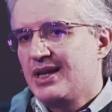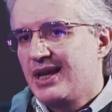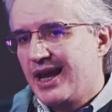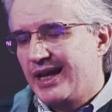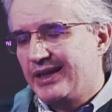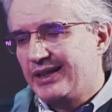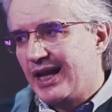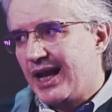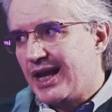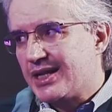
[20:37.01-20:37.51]

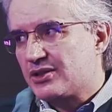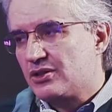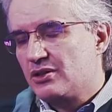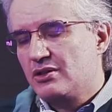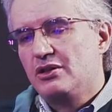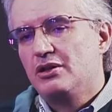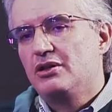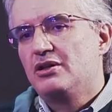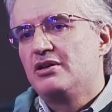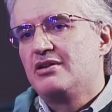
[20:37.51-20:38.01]
And as
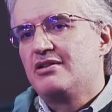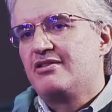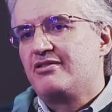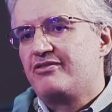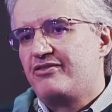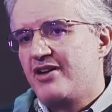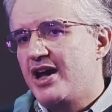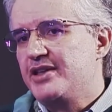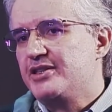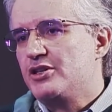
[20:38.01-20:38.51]
a
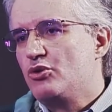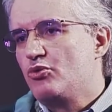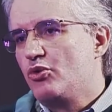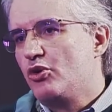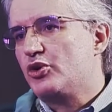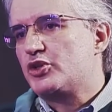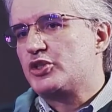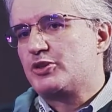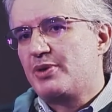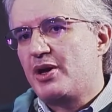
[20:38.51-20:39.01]
final
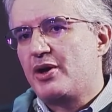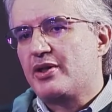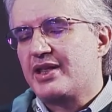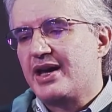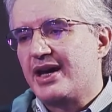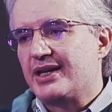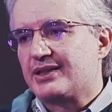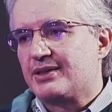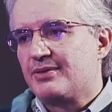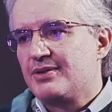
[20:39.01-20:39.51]
words about
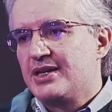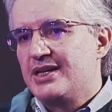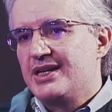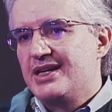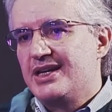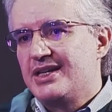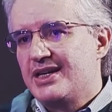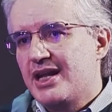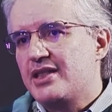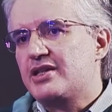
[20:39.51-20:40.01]
that,
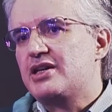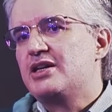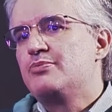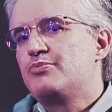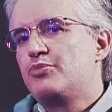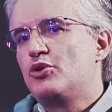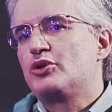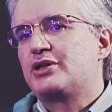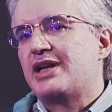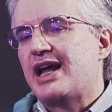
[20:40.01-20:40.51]
another
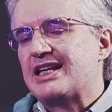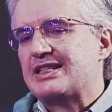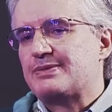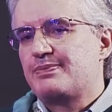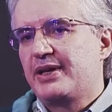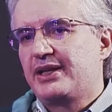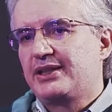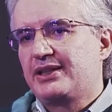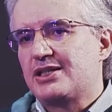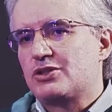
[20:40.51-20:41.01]
important
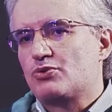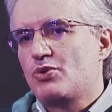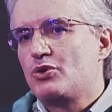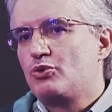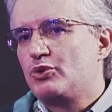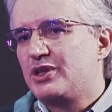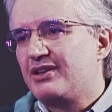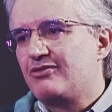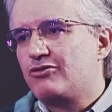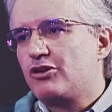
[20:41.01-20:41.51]
aspect is when
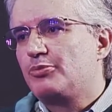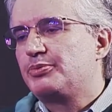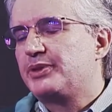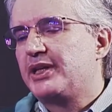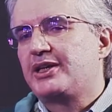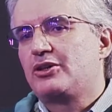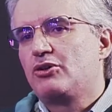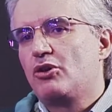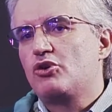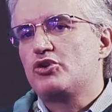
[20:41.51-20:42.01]
we develop
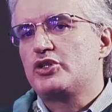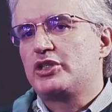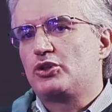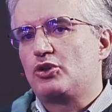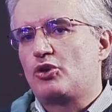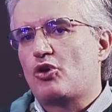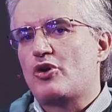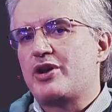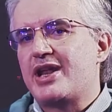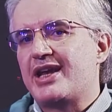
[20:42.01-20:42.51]
technology
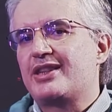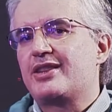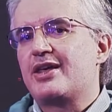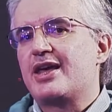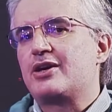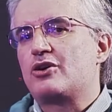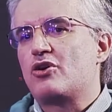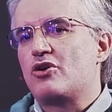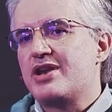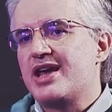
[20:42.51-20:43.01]
to connect
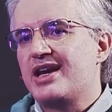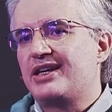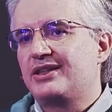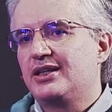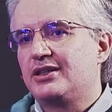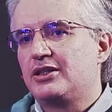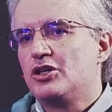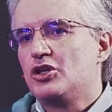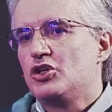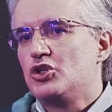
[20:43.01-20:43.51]
and
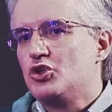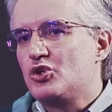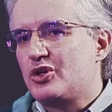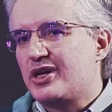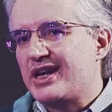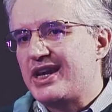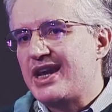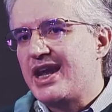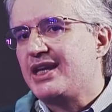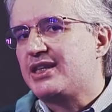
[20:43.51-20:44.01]
connected, we
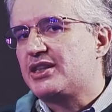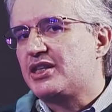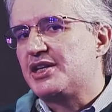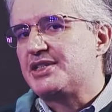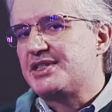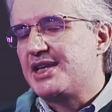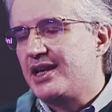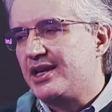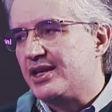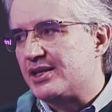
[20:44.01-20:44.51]
create
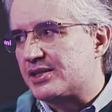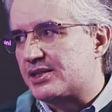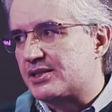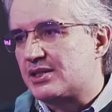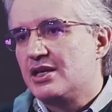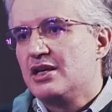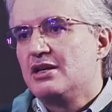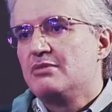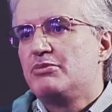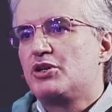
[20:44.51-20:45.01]

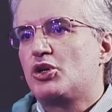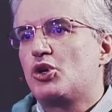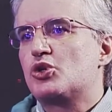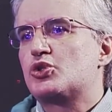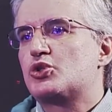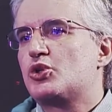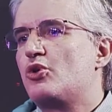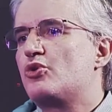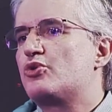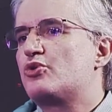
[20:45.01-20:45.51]
resilience.
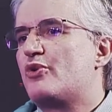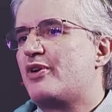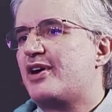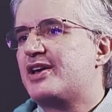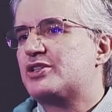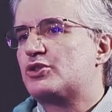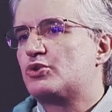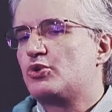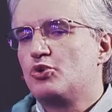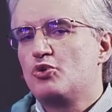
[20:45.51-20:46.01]
Because those of
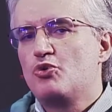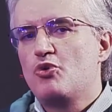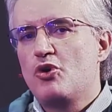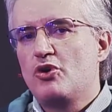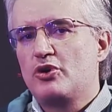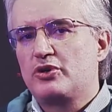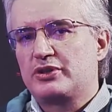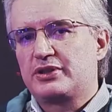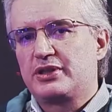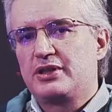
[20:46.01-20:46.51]
us who
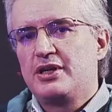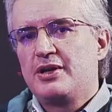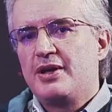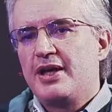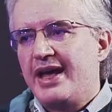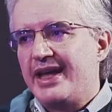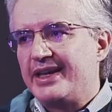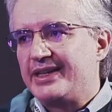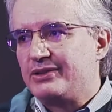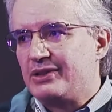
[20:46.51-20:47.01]
work
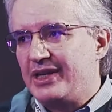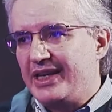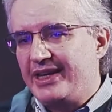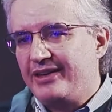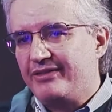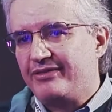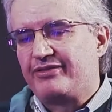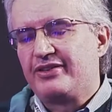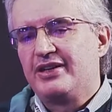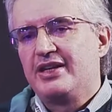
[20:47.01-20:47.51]
and
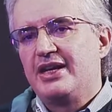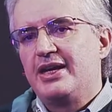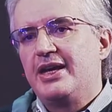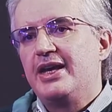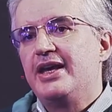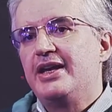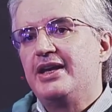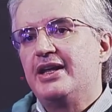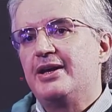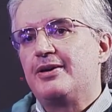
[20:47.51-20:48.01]
live
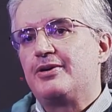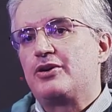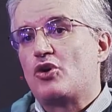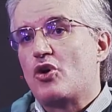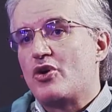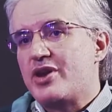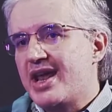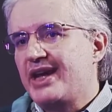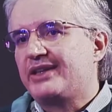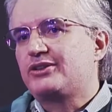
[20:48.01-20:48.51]
in a
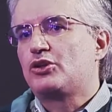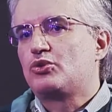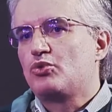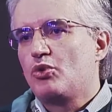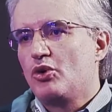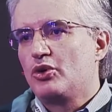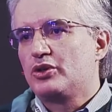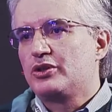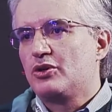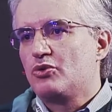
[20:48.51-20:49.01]
connected
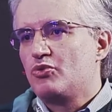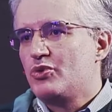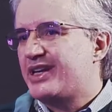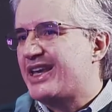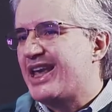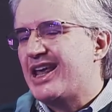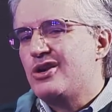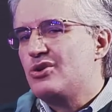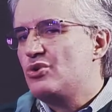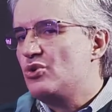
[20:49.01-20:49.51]
world, we
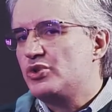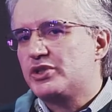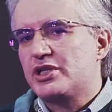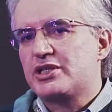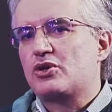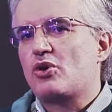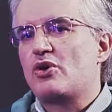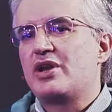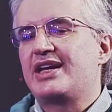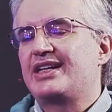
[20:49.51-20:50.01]
can lose
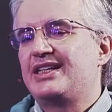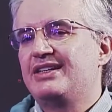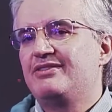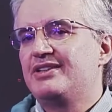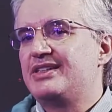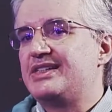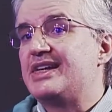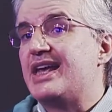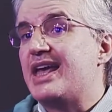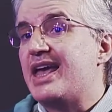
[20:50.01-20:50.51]
this
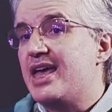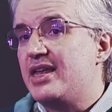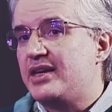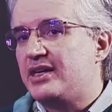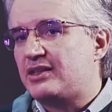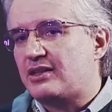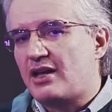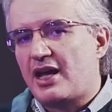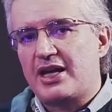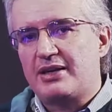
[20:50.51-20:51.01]
connectivity
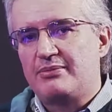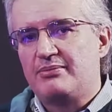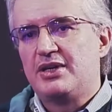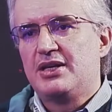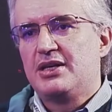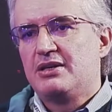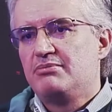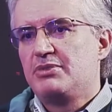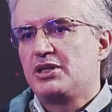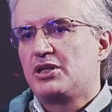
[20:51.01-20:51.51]
anytime
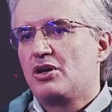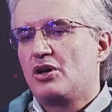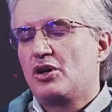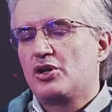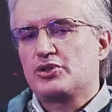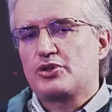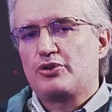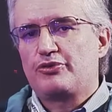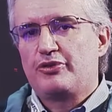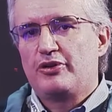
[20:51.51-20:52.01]

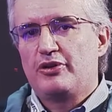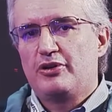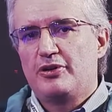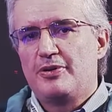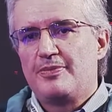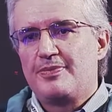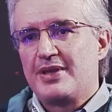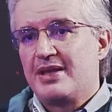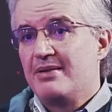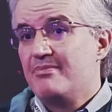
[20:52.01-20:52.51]
because of
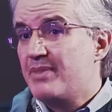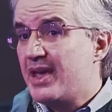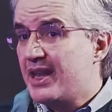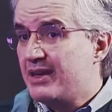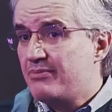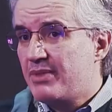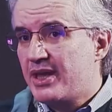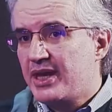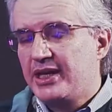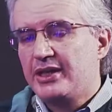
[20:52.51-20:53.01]
a
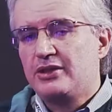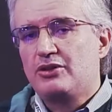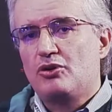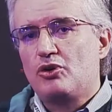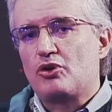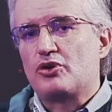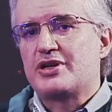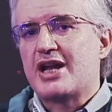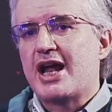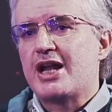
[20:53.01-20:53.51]
man-made
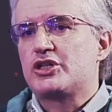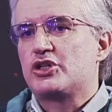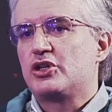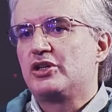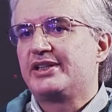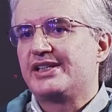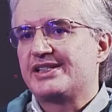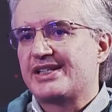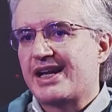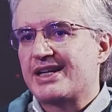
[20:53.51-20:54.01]
or natural
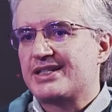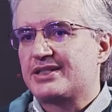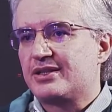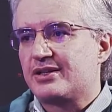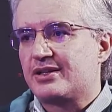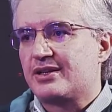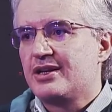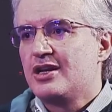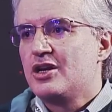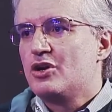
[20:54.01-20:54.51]
disaster.
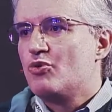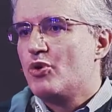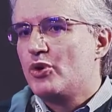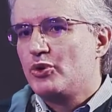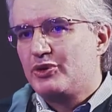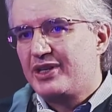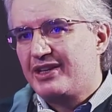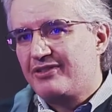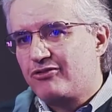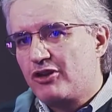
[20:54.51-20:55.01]
When
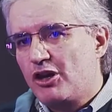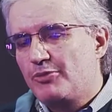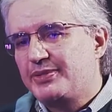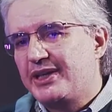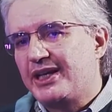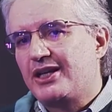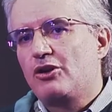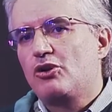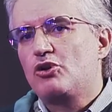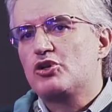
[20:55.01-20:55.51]
we develop
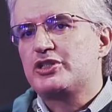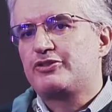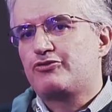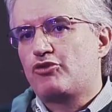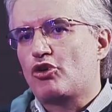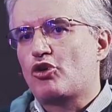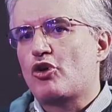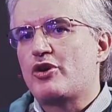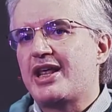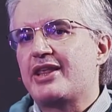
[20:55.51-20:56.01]
technology
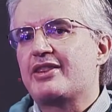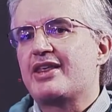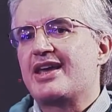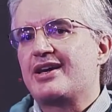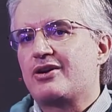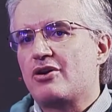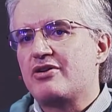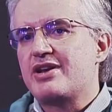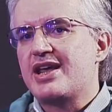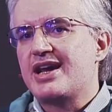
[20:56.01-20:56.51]
for connected
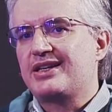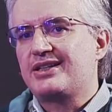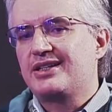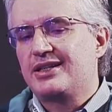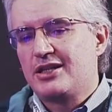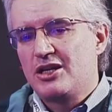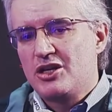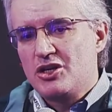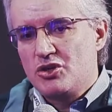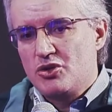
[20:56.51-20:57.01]
and
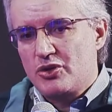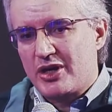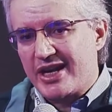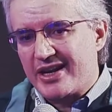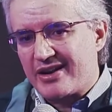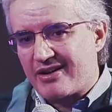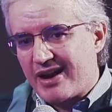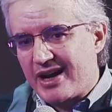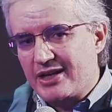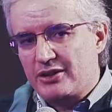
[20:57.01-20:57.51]
connected, we
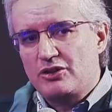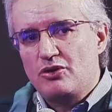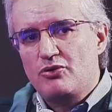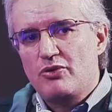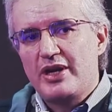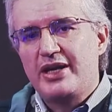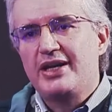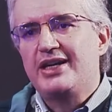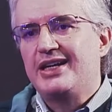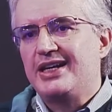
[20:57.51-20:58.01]
can right
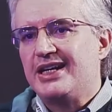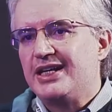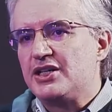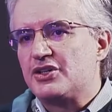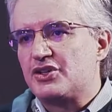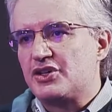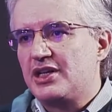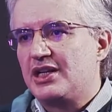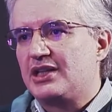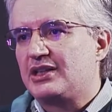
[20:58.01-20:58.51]
away, in
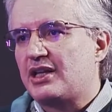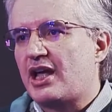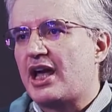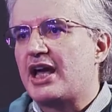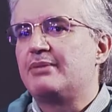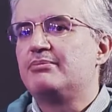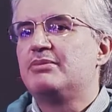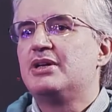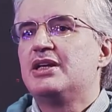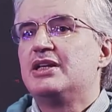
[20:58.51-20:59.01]
real
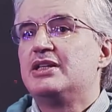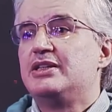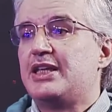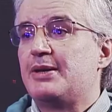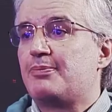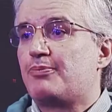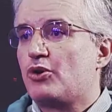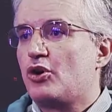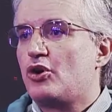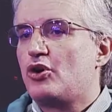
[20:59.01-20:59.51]
time,
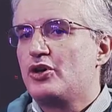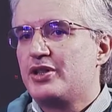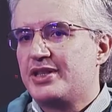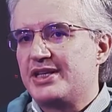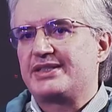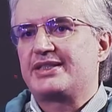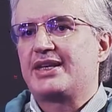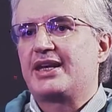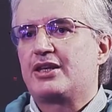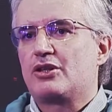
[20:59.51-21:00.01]
deploy
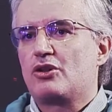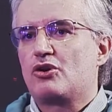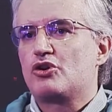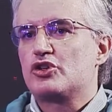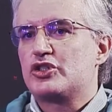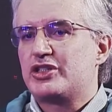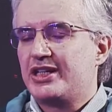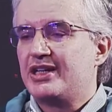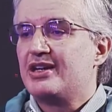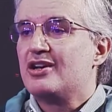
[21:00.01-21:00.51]
this
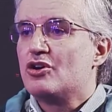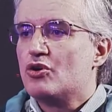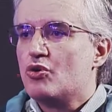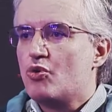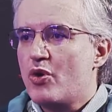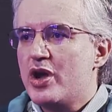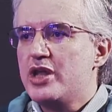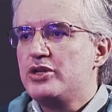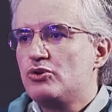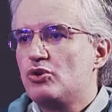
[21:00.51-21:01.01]
technology
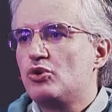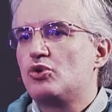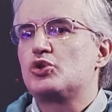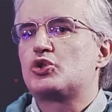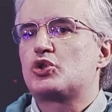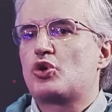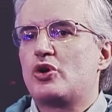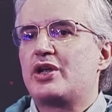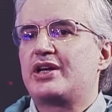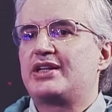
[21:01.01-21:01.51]
when you
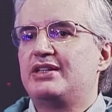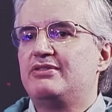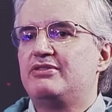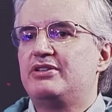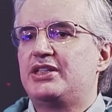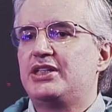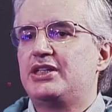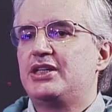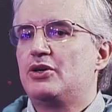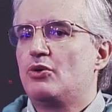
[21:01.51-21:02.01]
lose
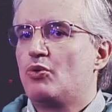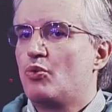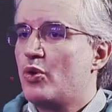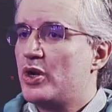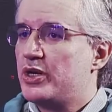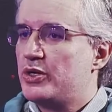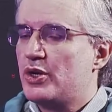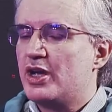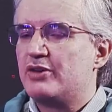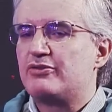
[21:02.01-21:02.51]
connectivity,
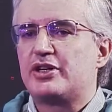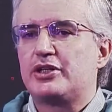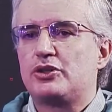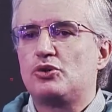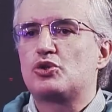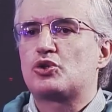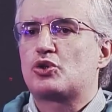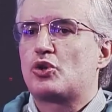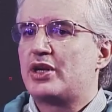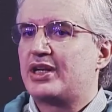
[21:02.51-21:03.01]
when you have
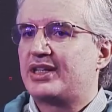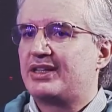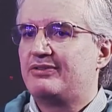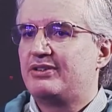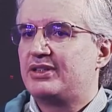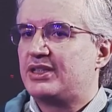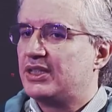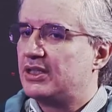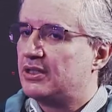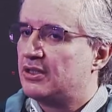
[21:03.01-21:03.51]
reduced
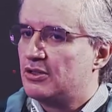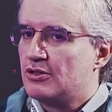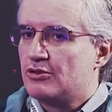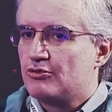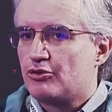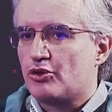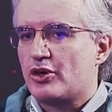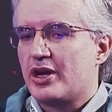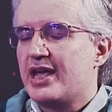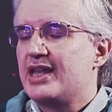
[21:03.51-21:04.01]
connectivity
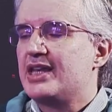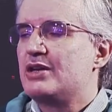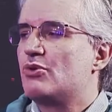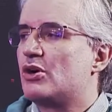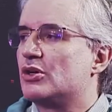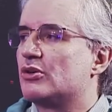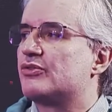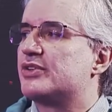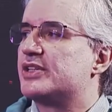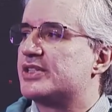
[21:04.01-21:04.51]
for any
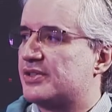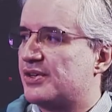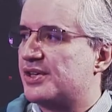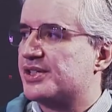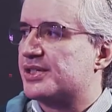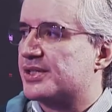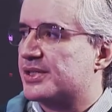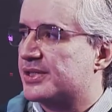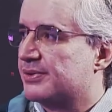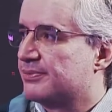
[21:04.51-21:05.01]
one of these
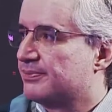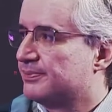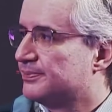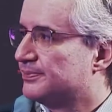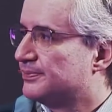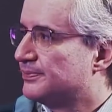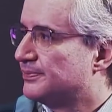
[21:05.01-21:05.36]
reasons.